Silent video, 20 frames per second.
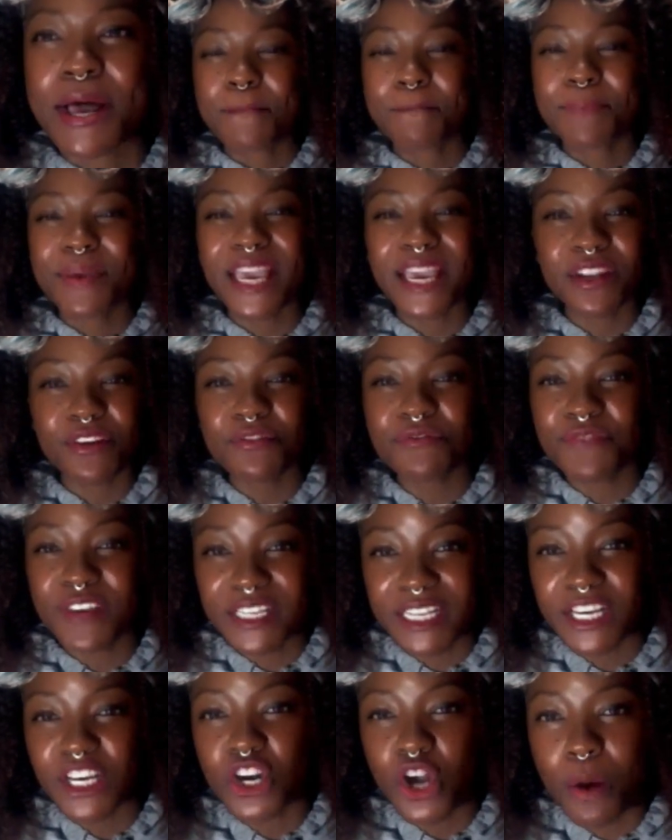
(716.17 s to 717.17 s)

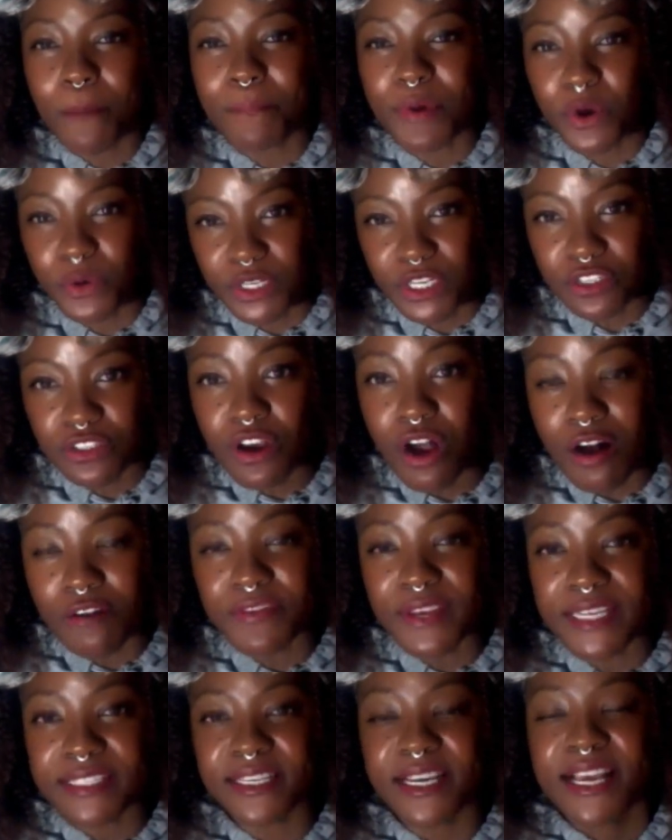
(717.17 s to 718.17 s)
pedophilic component of
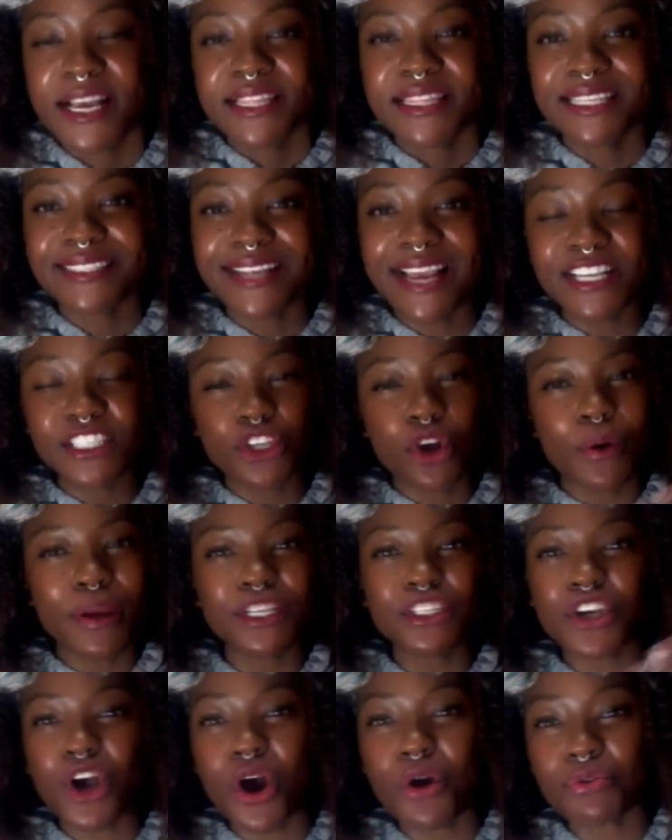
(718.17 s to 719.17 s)
it. The day is
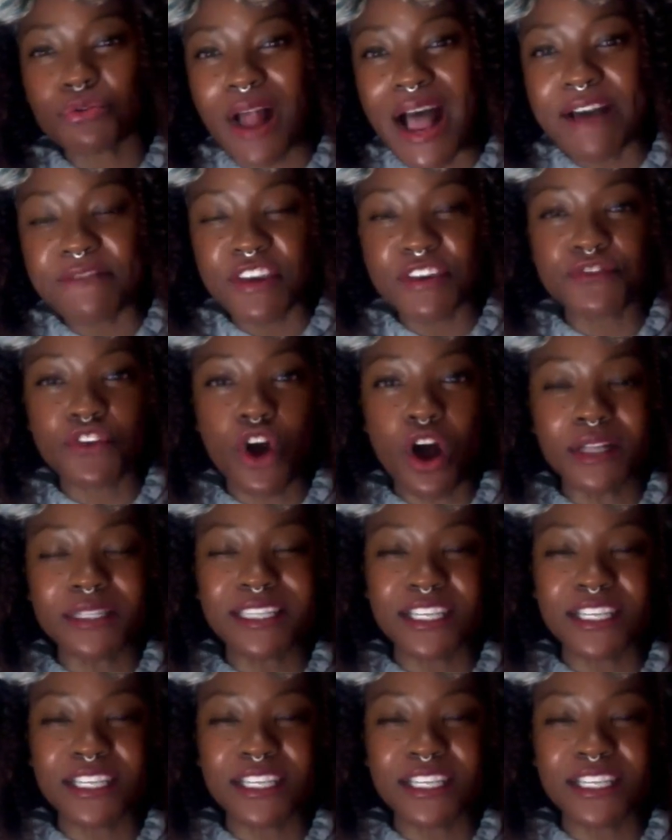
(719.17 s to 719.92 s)
going to arrive, if God